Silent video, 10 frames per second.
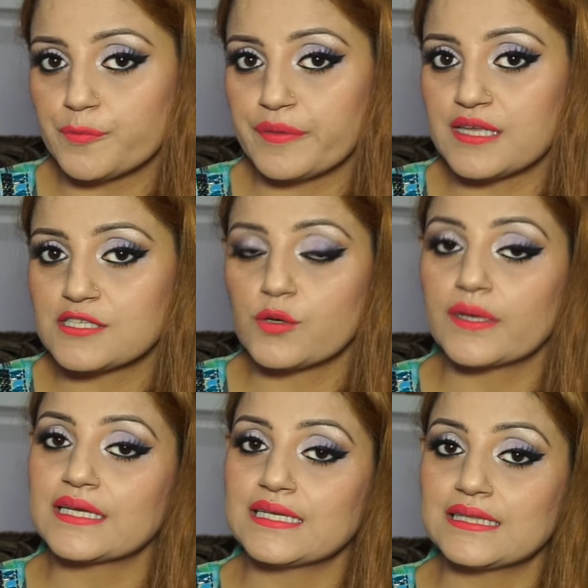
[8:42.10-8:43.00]
rupees
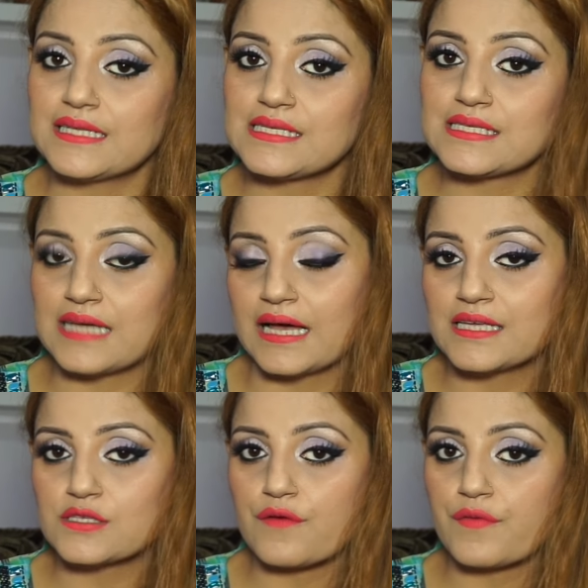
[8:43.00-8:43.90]
you're getting this
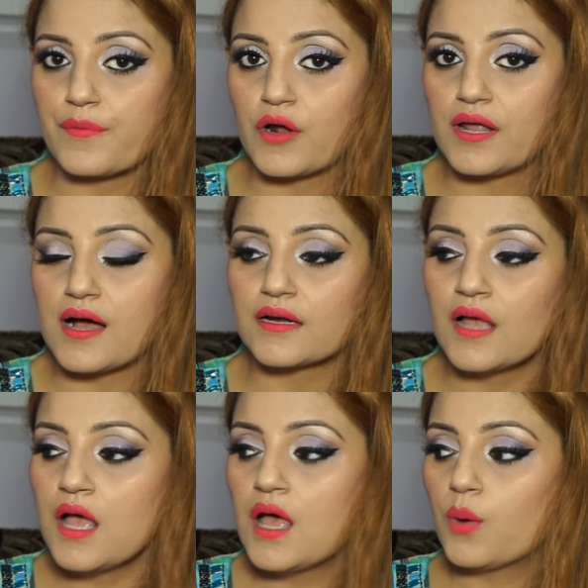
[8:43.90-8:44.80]
size of a product,
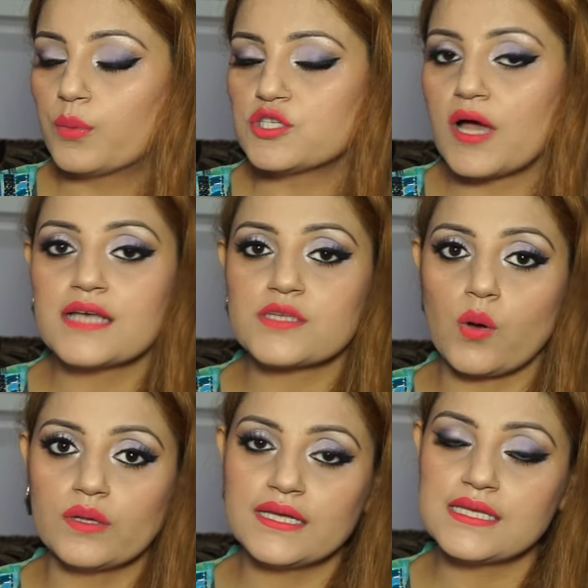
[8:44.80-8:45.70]
which has
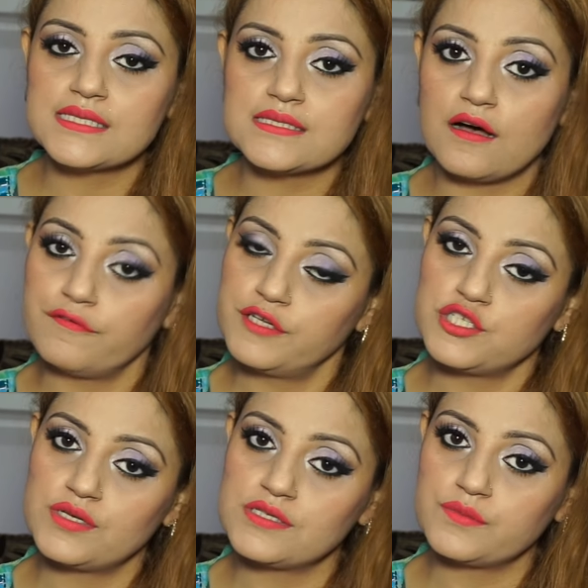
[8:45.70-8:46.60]
all these
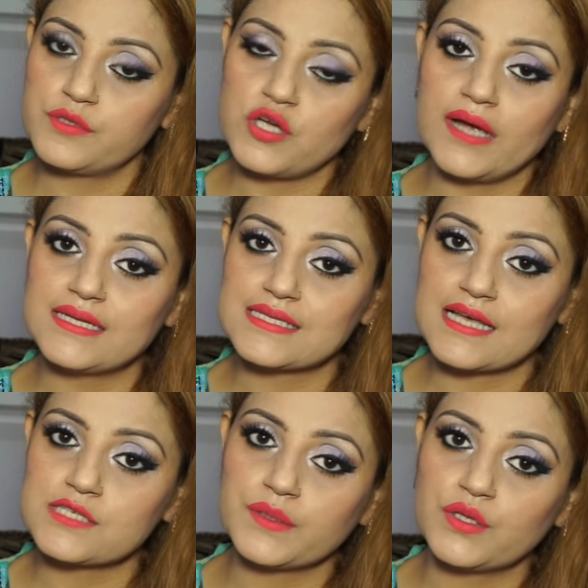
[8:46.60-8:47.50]
features which I
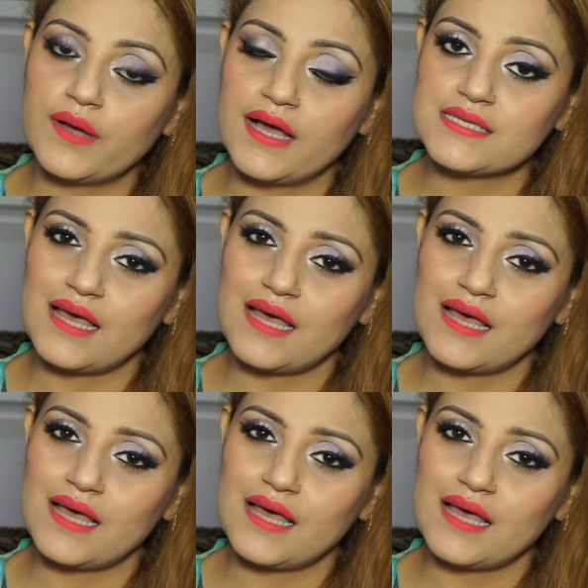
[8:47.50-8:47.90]
discussed with you guys.